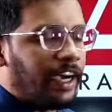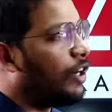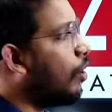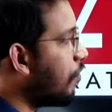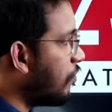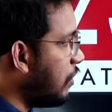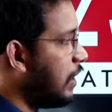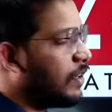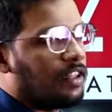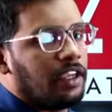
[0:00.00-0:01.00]
title of
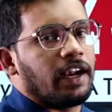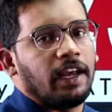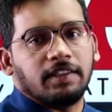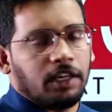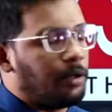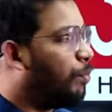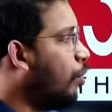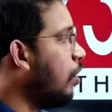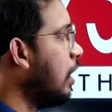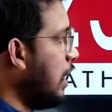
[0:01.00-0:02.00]
this year ASER
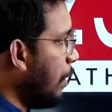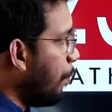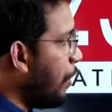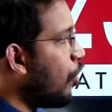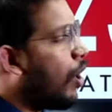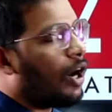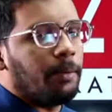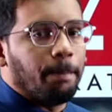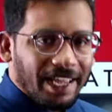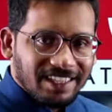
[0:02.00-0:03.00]
report?
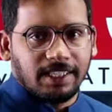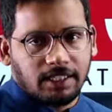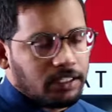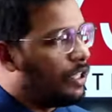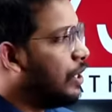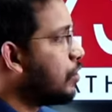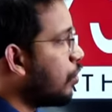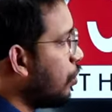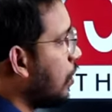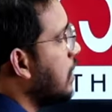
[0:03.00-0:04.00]
Beyond Basics.
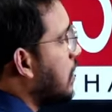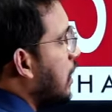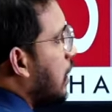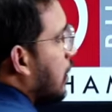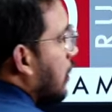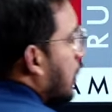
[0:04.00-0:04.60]
So you can see